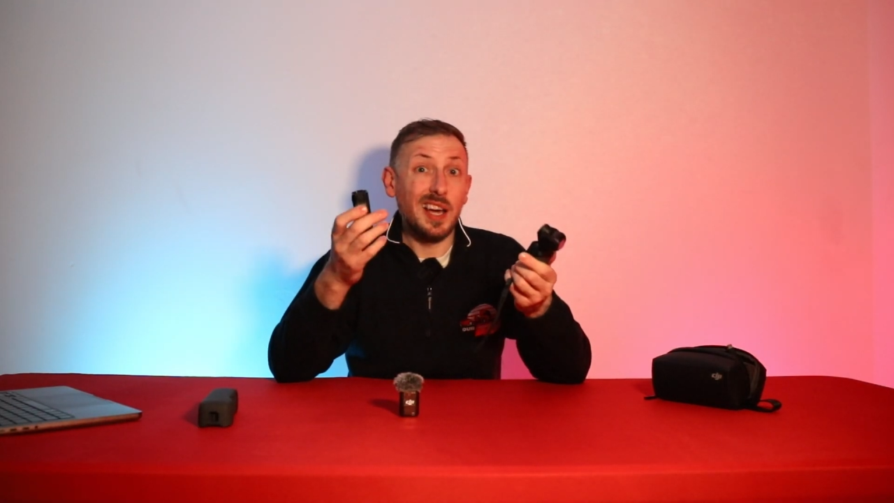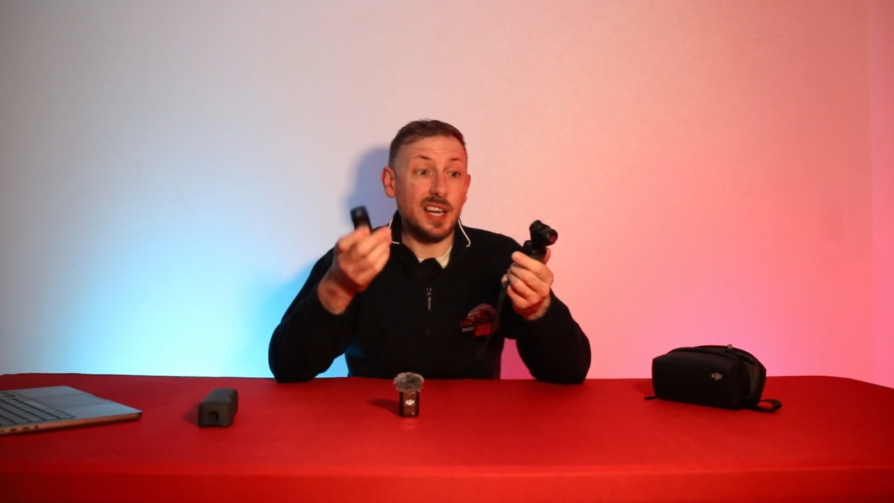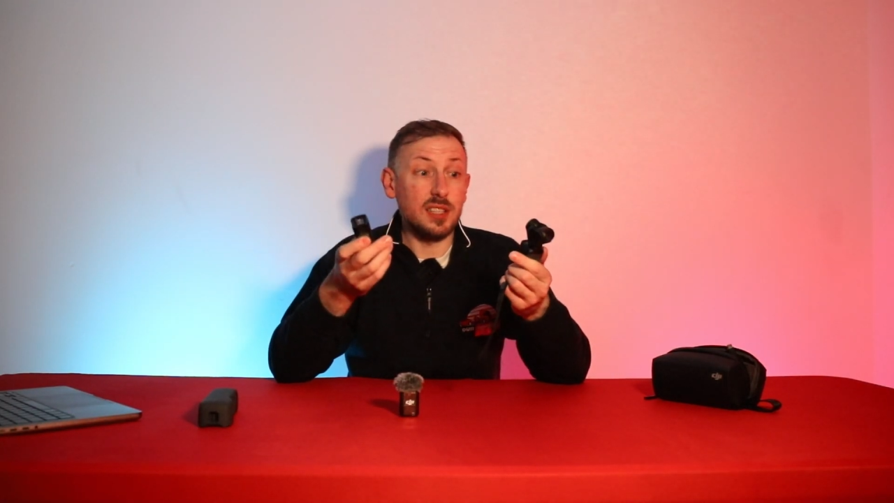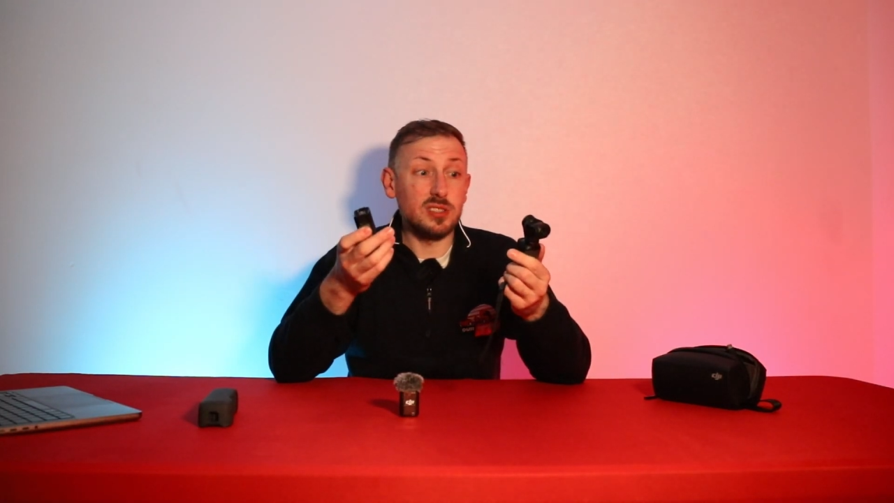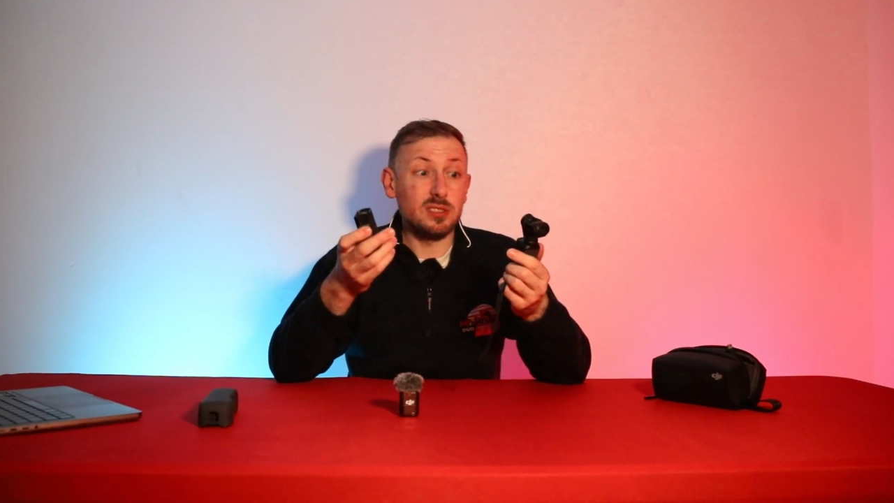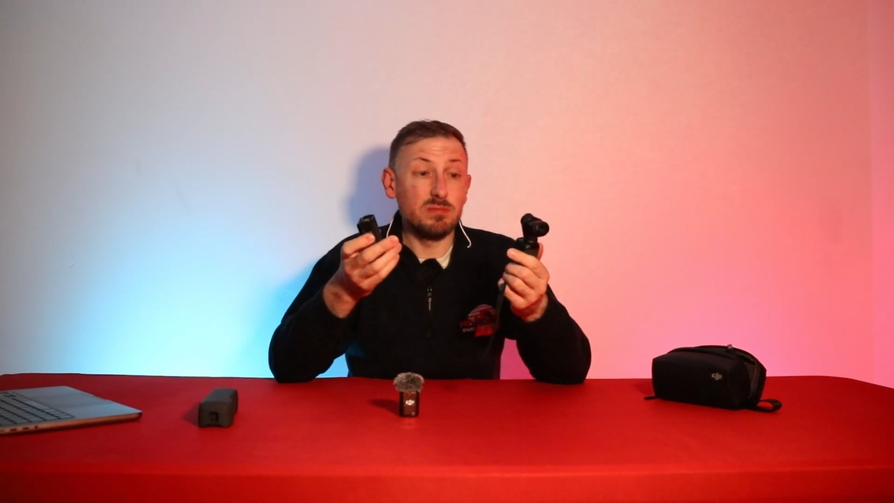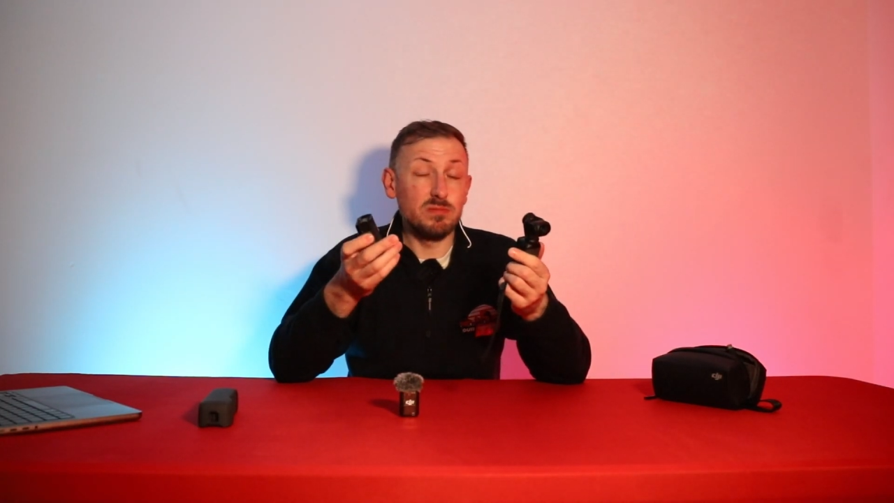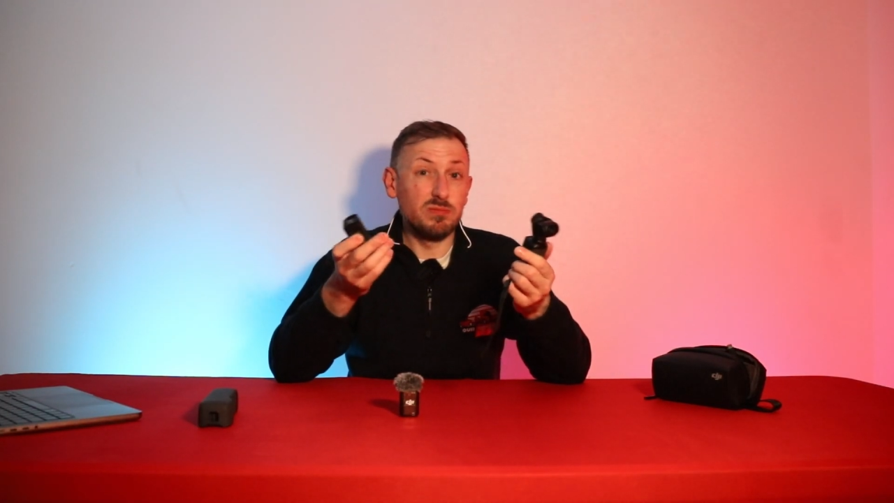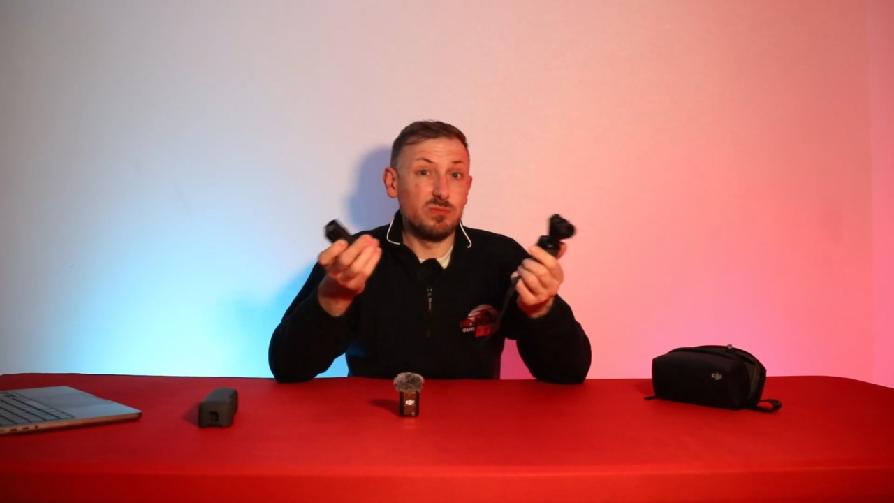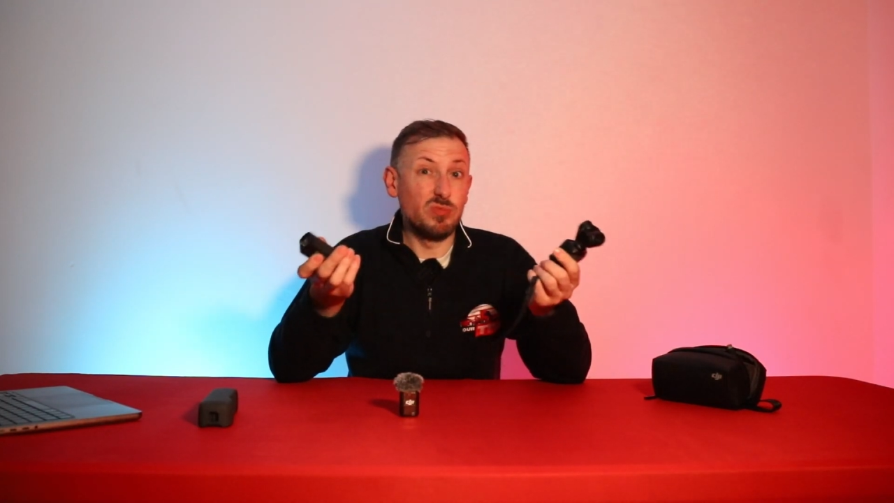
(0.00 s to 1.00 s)
and
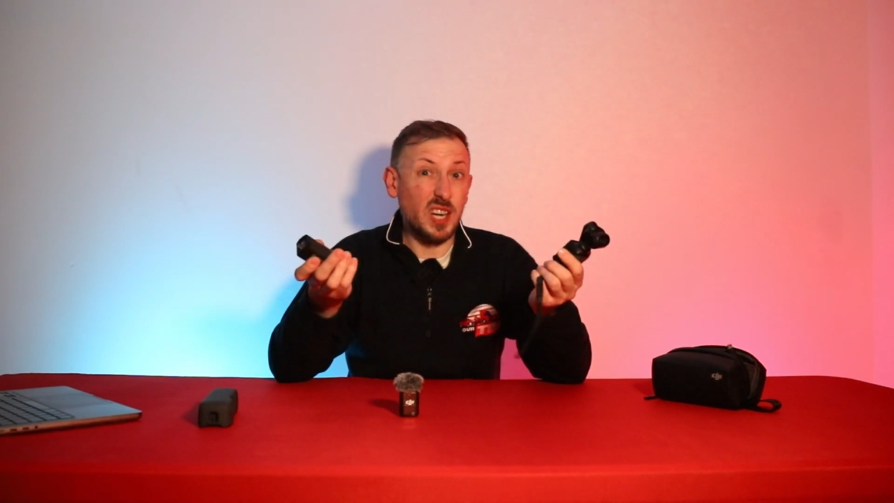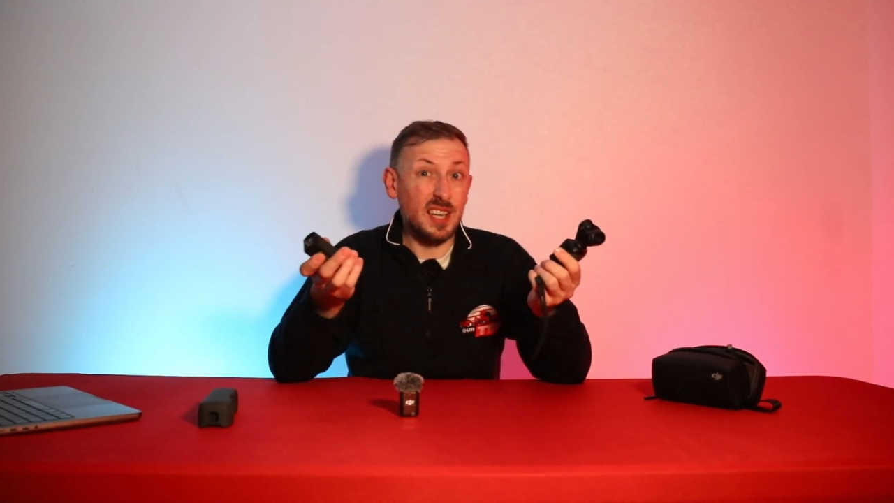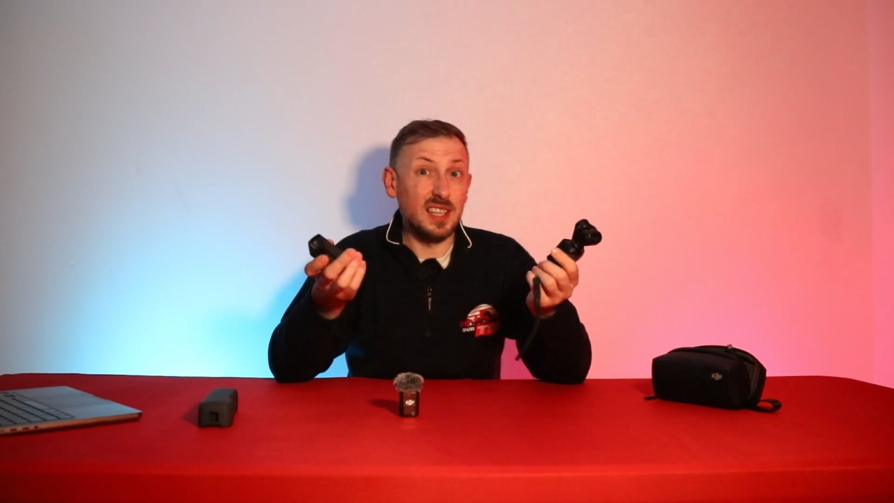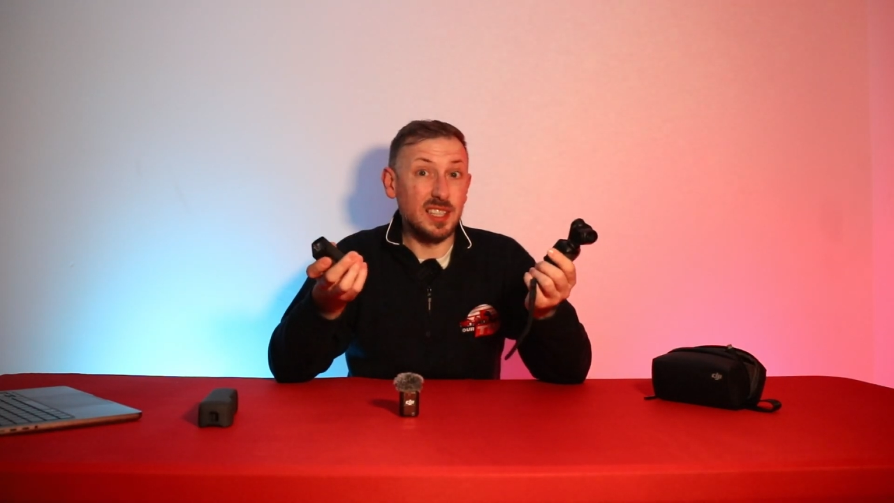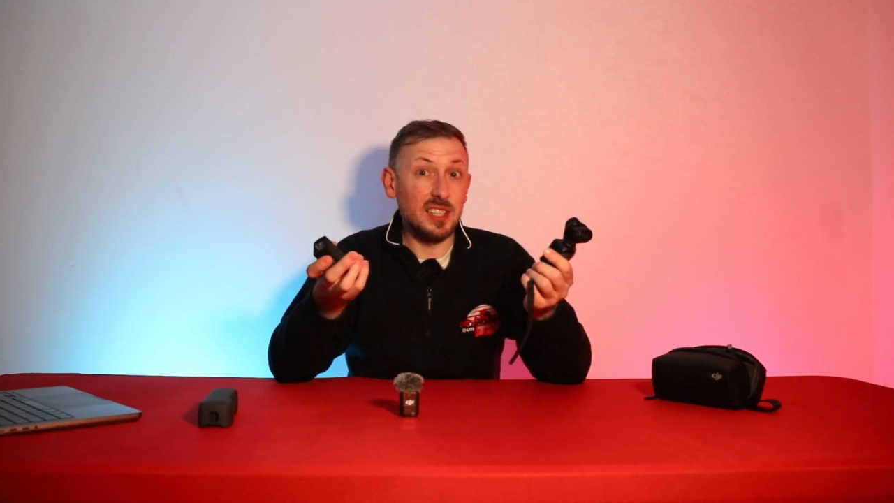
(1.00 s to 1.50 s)
really